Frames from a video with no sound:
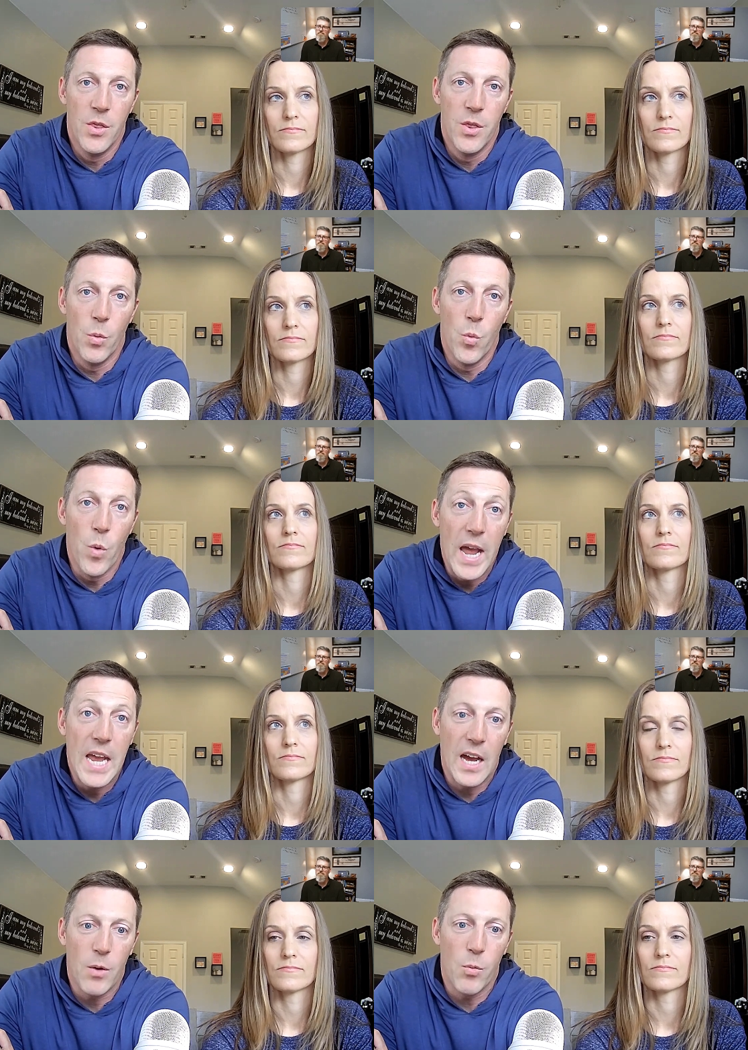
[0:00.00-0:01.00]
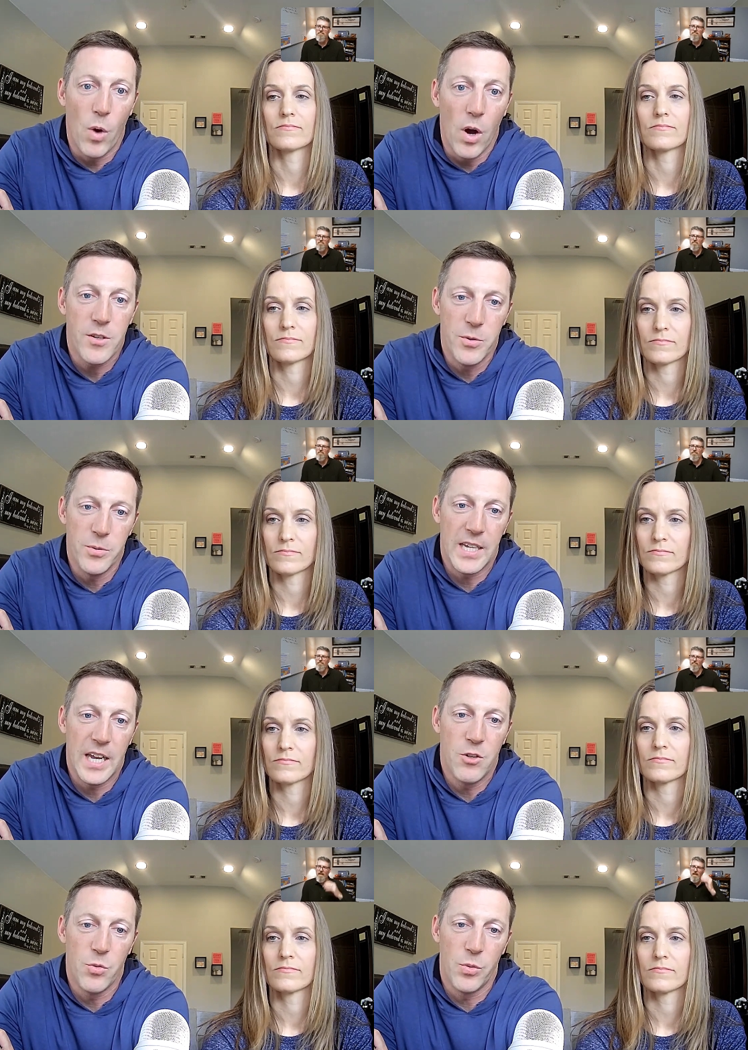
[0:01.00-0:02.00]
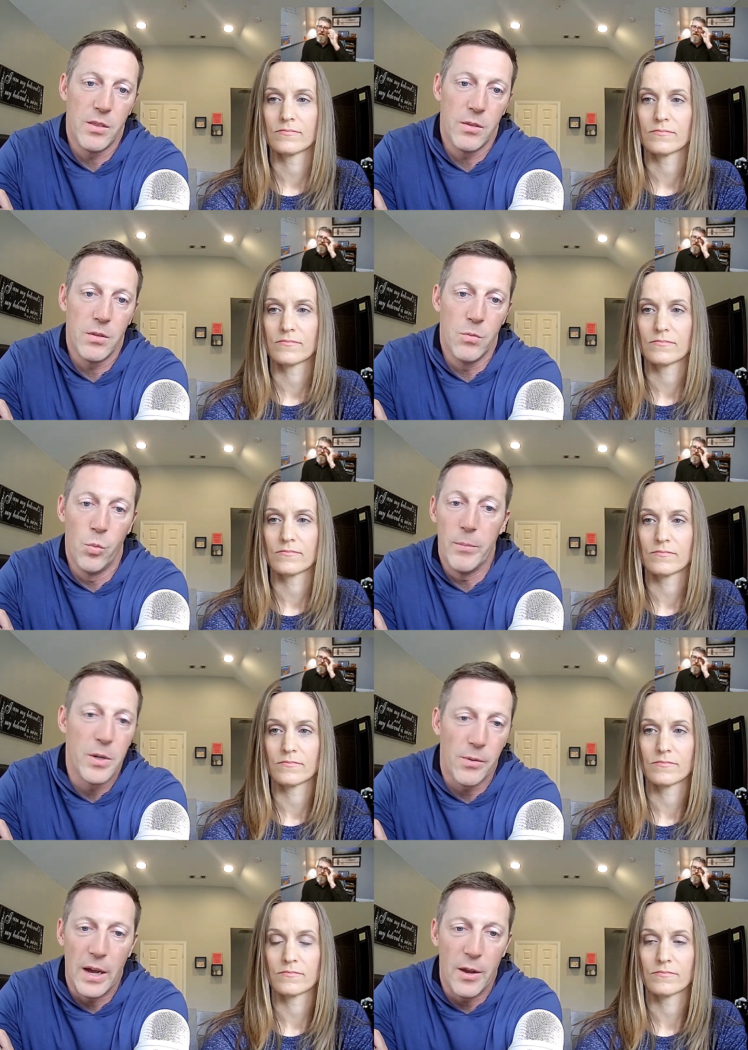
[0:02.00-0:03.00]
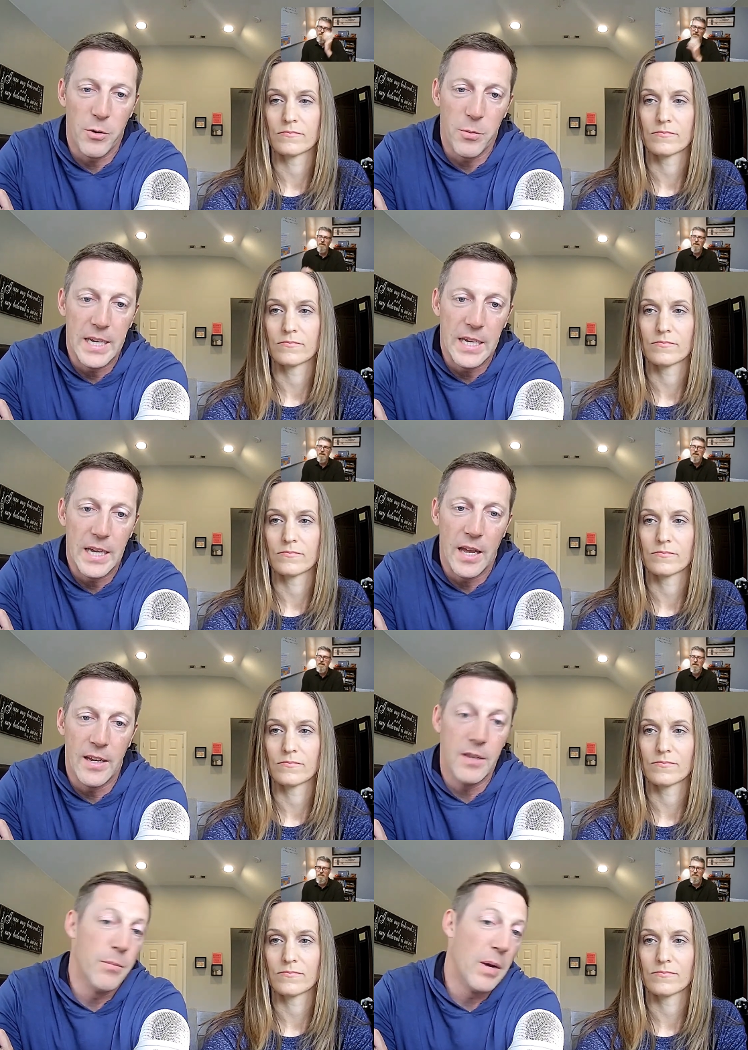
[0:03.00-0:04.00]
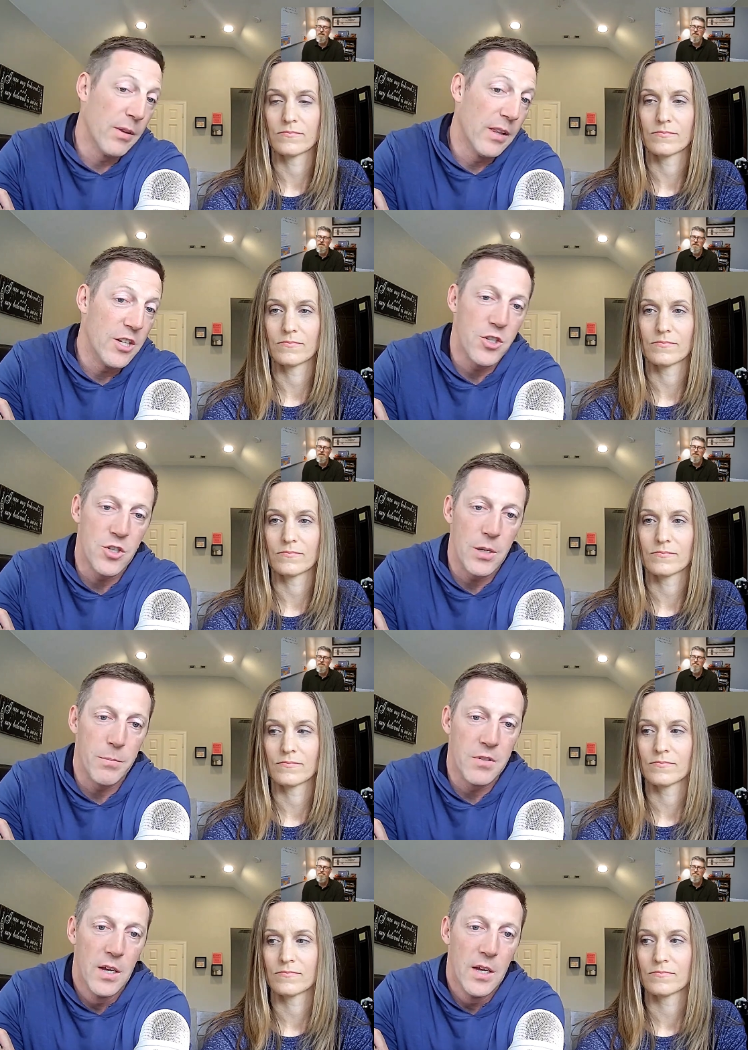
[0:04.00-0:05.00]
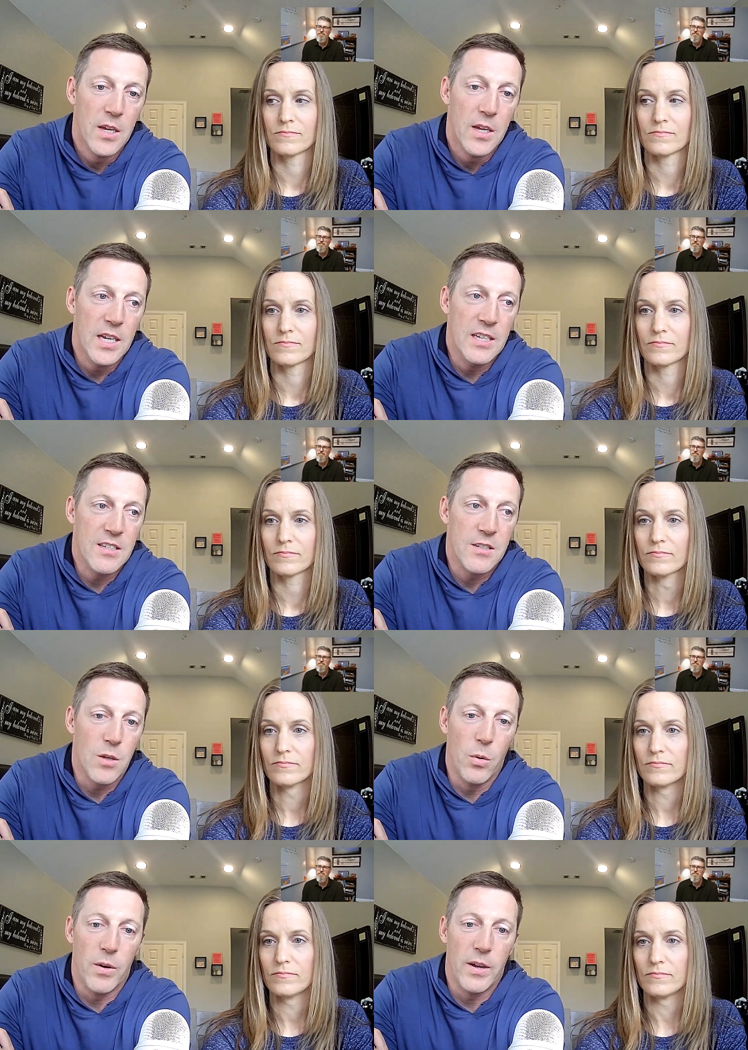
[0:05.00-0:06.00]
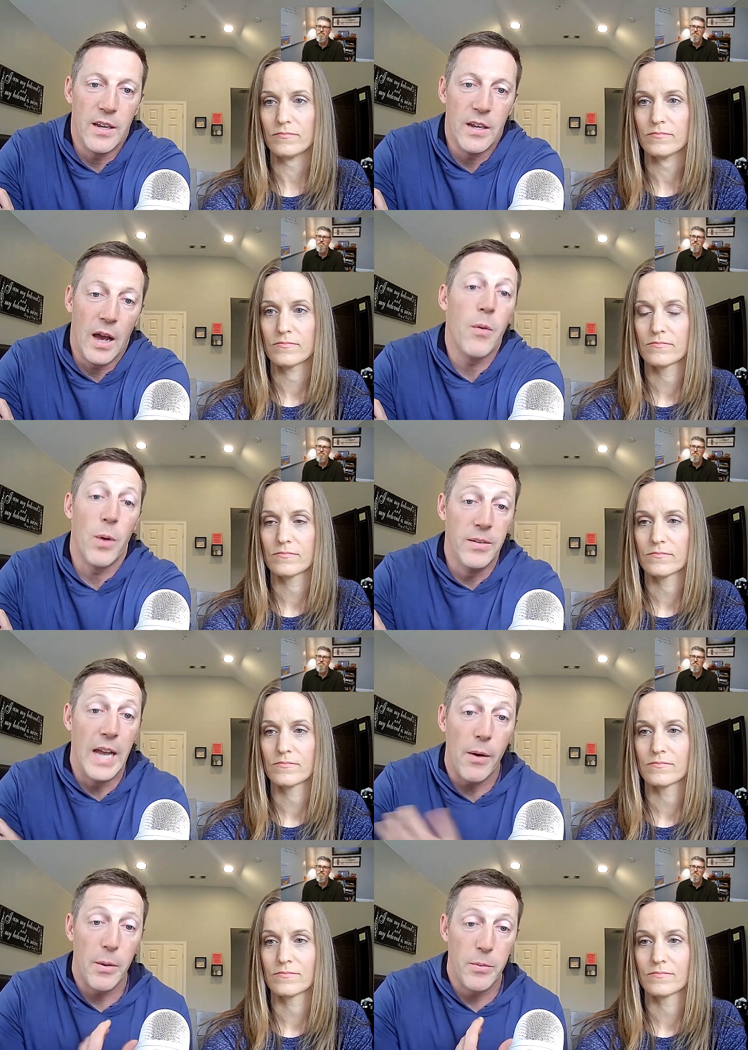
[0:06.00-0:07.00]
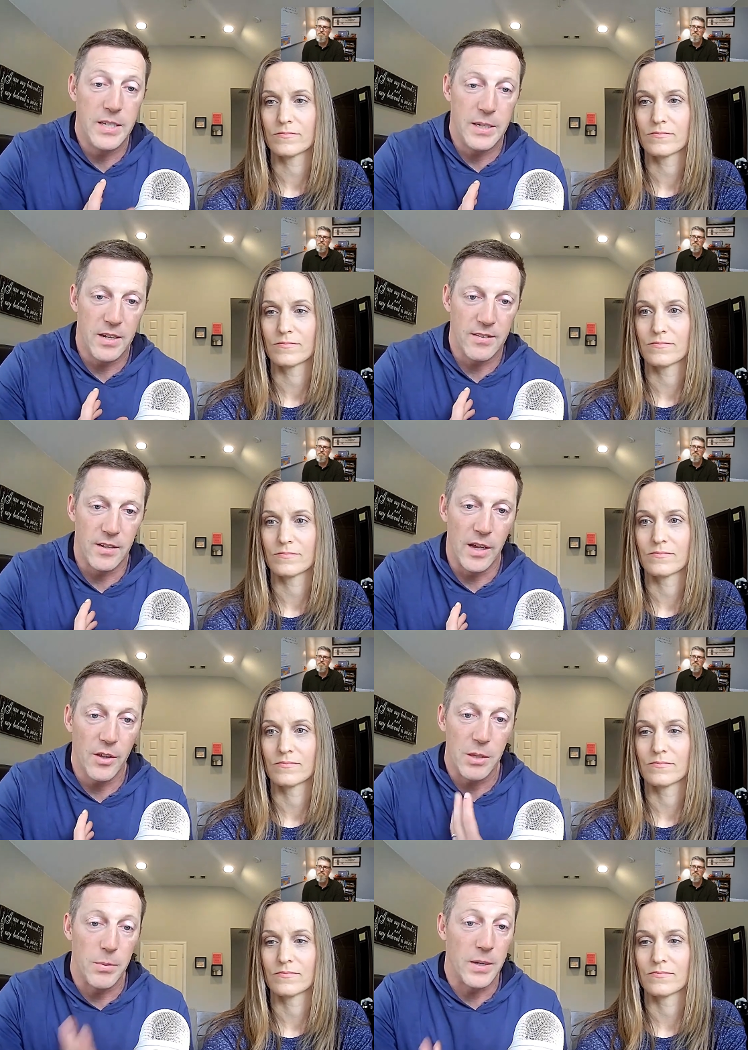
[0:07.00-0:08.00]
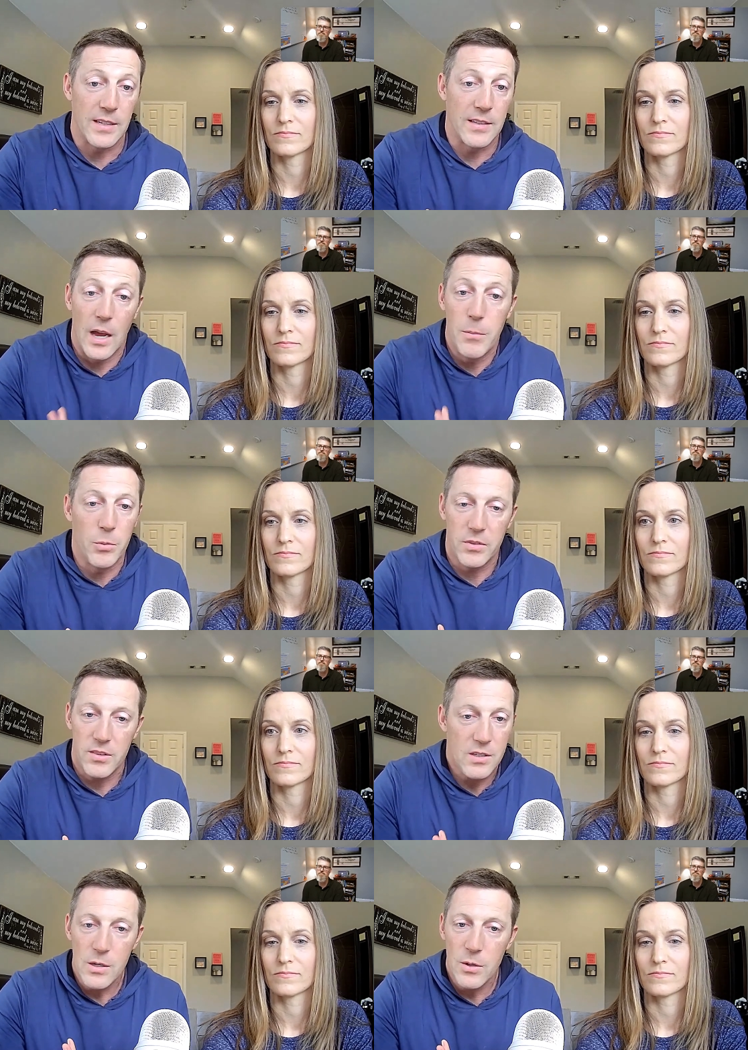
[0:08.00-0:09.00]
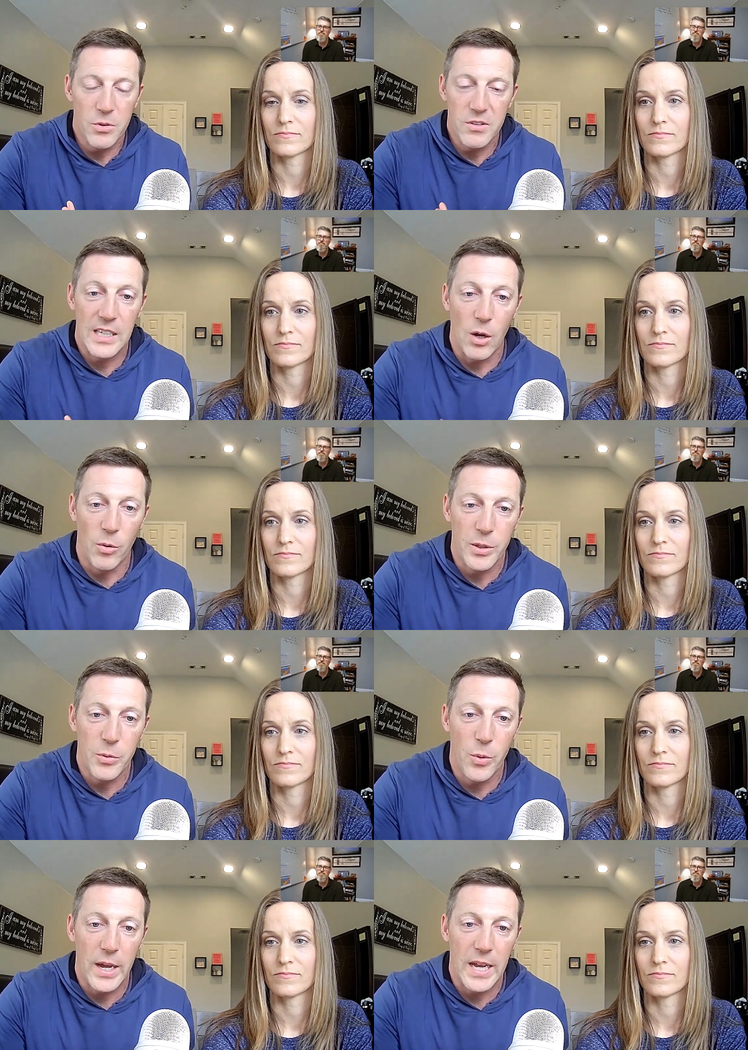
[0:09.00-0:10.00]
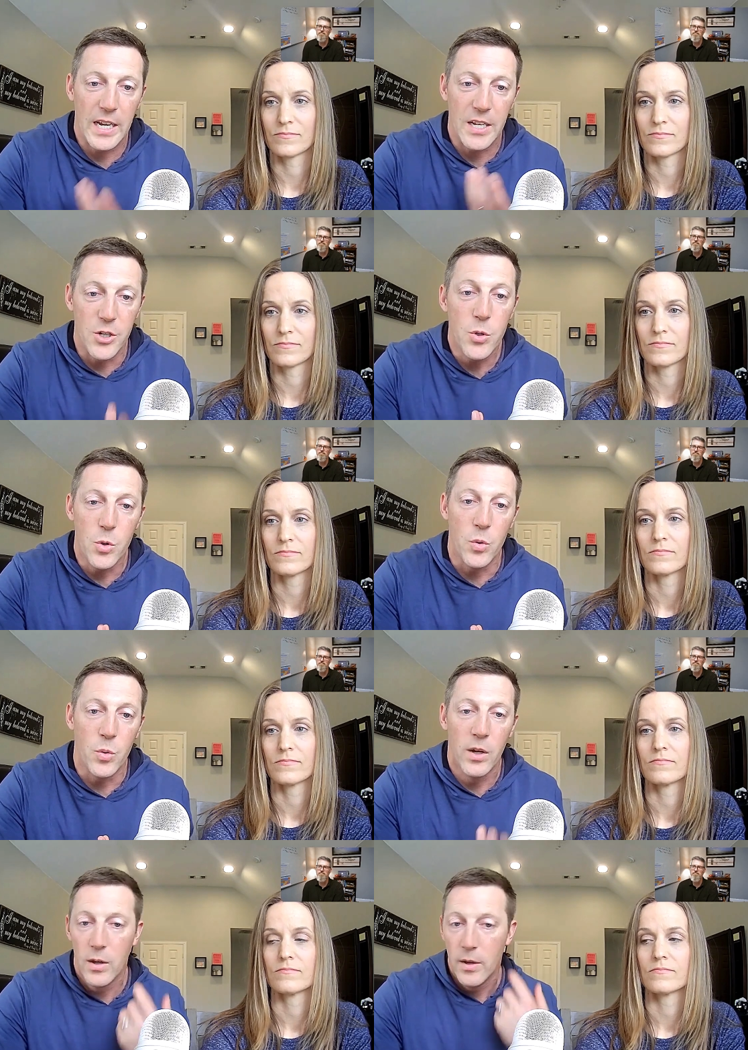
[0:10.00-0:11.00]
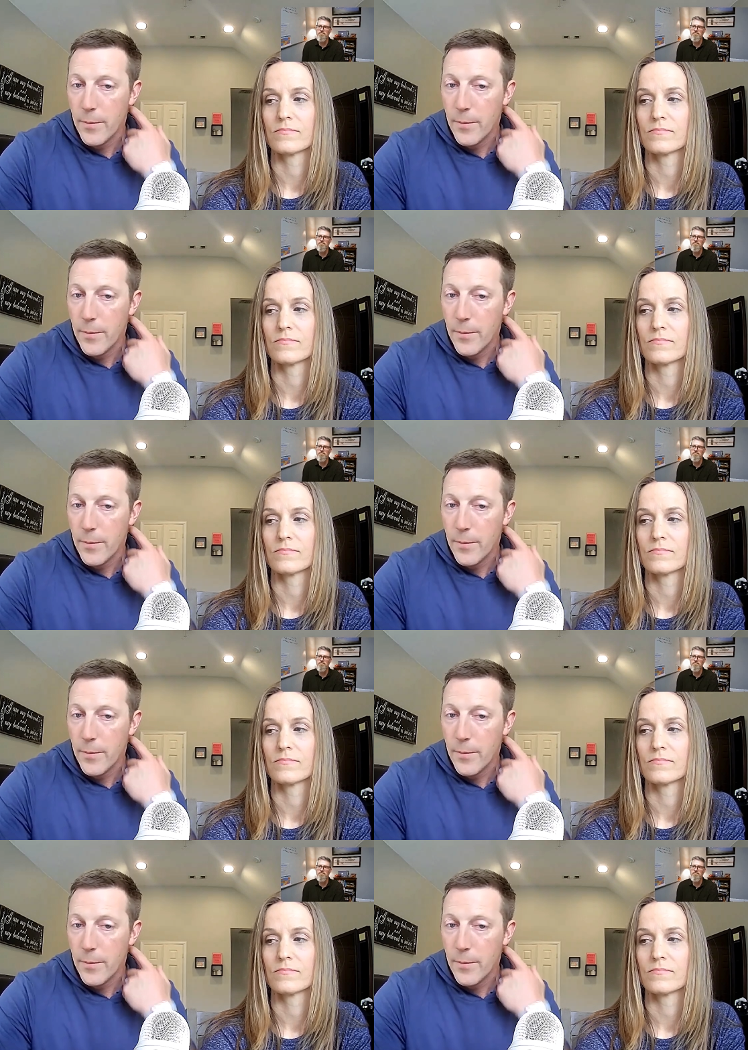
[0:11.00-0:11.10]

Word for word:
Speaker 1: the way I want to engage with women around me and in my relationships is so un. I uh, now I would deem it as unhealthy, but at the time it was, it was like the only way I knew,